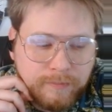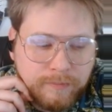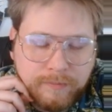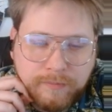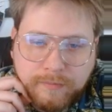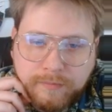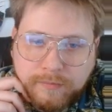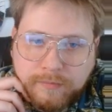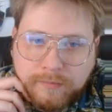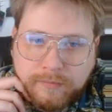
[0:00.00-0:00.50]

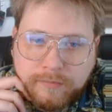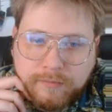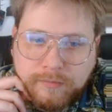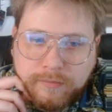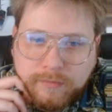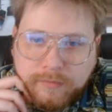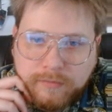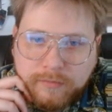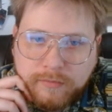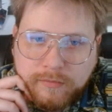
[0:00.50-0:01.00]

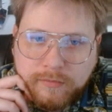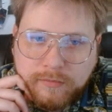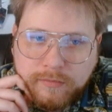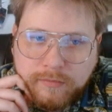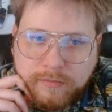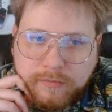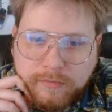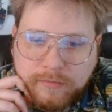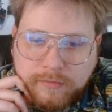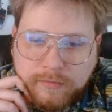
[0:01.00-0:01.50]

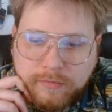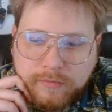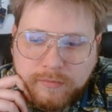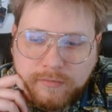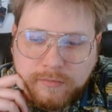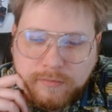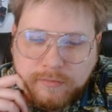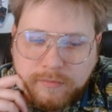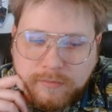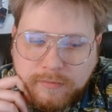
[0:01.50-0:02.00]

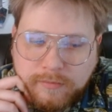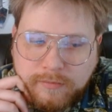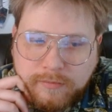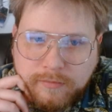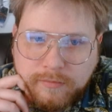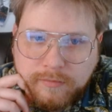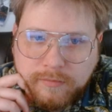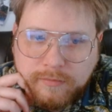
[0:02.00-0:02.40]
Nothing is said.